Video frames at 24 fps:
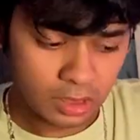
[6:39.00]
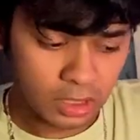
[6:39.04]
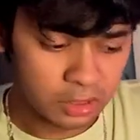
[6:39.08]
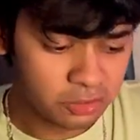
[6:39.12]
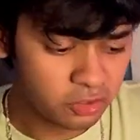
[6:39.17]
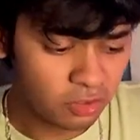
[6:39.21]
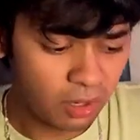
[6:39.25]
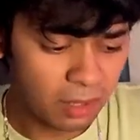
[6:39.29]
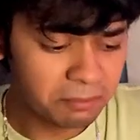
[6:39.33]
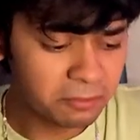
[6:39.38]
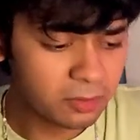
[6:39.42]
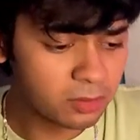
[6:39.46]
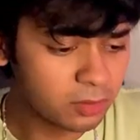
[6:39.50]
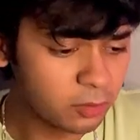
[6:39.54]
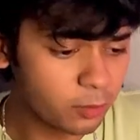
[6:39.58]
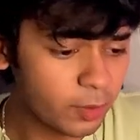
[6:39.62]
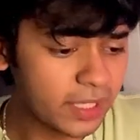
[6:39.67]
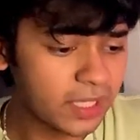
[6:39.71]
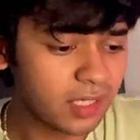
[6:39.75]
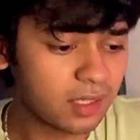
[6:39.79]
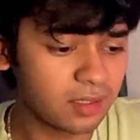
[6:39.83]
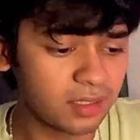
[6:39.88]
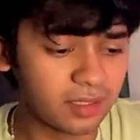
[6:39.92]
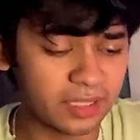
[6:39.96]
So I'm um,
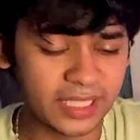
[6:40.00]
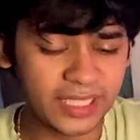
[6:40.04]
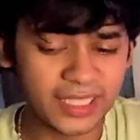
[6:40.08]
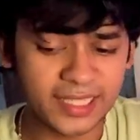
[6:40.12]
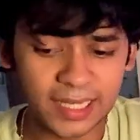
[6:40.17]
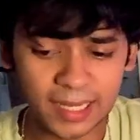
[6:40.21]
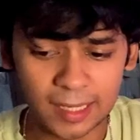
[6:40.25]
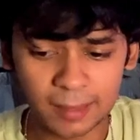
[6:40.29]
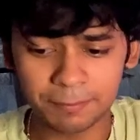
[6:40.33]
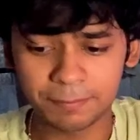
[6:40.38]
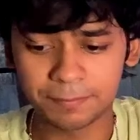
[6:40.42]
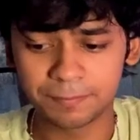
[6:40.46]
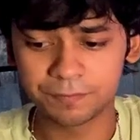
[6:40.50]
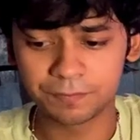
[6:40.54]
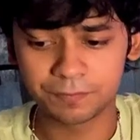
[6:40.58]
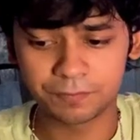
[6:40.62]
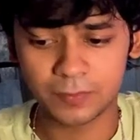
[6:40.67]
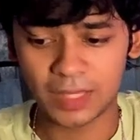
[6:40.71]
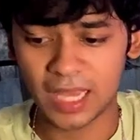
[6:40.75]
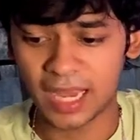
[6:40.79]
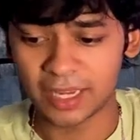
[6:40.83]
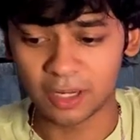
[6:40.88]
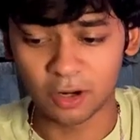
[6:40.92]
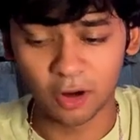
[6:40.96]
quick recap.
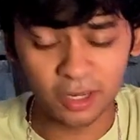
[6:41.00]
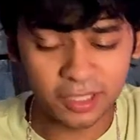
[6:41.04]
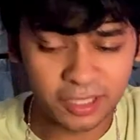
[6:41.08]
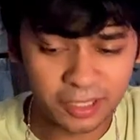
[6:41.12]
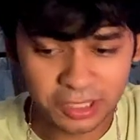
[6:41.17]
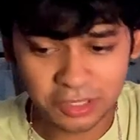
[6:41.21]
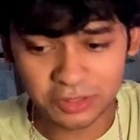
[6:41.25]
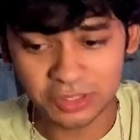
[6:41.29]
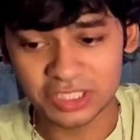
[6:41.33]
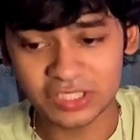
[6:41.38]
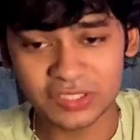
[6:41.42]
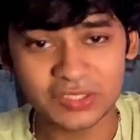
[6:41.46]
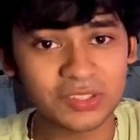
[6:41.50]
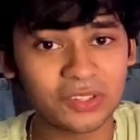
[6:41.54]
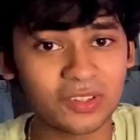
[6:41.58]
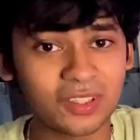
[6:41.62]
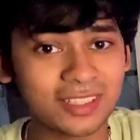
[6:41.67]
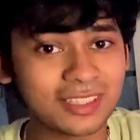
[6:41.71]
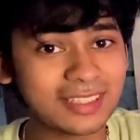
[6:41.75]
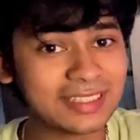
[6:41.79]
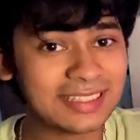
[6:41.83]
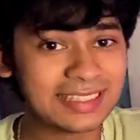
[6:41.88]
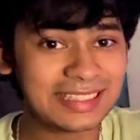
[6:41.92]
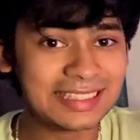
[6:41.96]
I got into
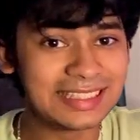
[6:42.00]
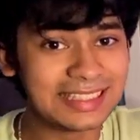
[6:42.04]
GSOC.